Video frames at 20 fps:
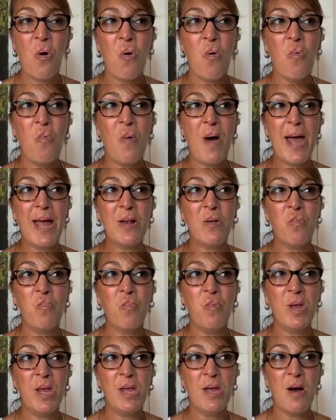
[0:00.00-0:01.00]
when
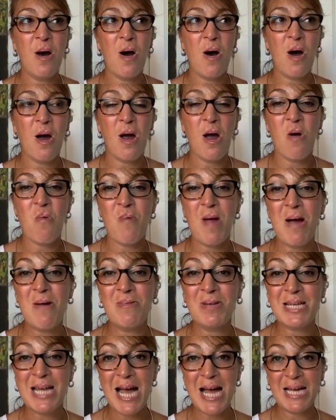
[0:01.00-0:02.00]
we are
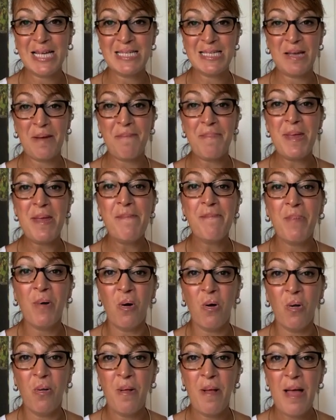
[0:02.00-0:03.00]
around toxic
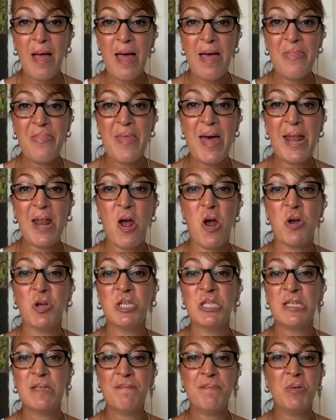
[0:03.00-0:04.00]
people that are
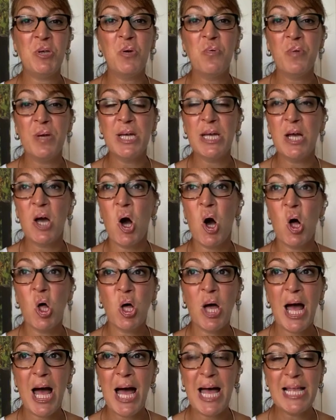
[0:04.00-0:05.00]
spewing all
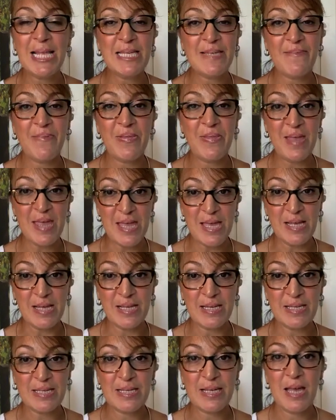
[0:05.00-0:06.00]
kinds of
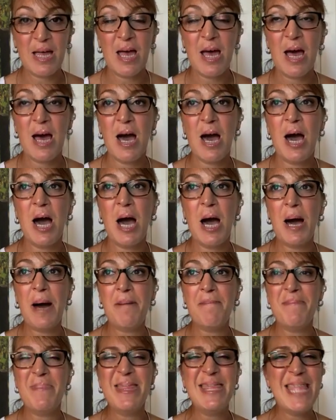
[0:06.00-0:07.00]
things,
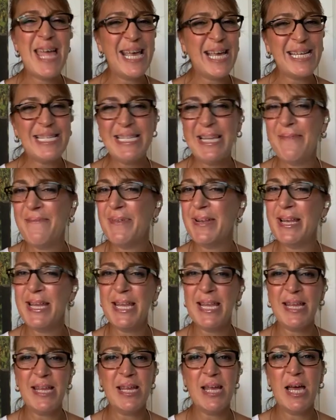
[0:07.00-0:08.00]
um,
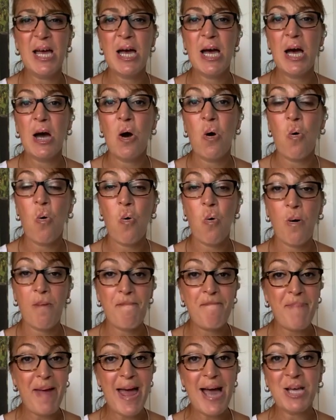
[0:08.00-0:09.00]
negativity or
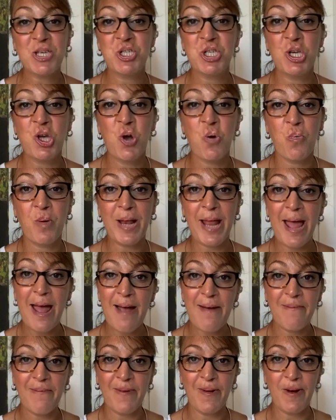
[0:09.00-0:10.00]
bashing or
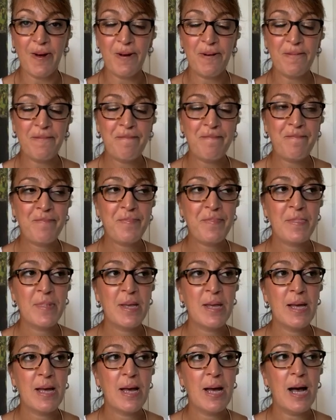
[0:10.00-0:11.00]
whatever,
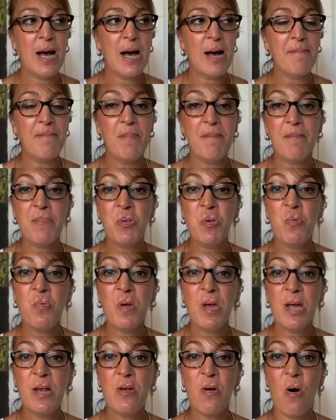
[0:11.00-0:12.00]
um, you
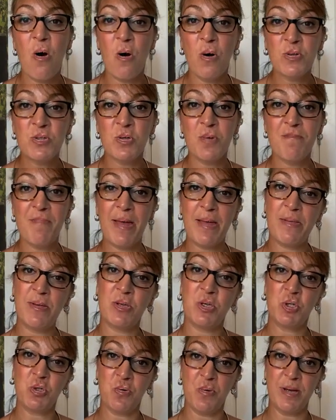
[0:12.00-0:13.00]
can also make the
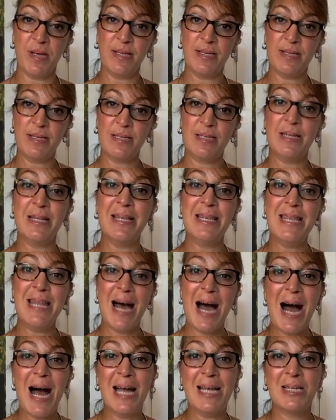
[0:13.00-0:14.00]
choice to
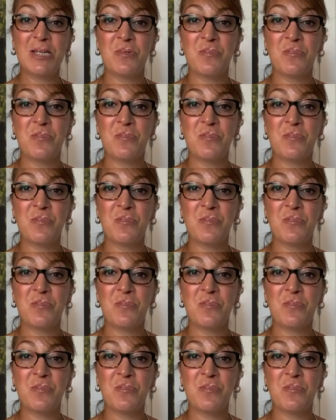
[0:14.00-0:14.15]
not